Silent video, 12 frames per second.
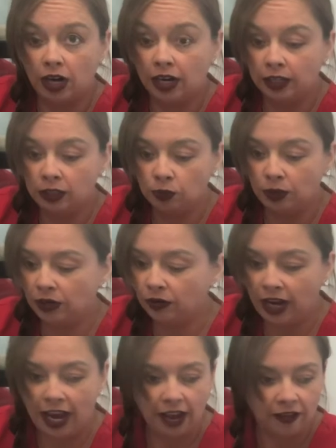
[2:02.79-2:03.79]
us, we
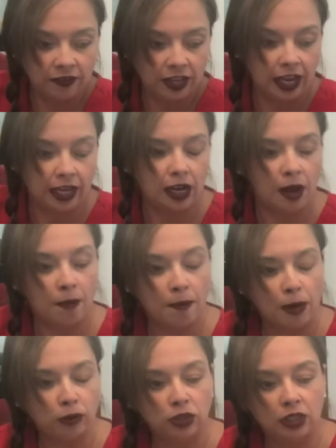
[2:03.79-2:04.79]
don't have that.
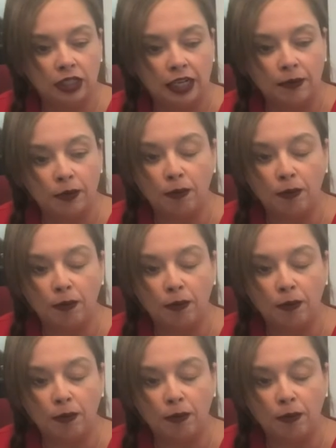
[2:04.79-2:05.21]
Most of the time,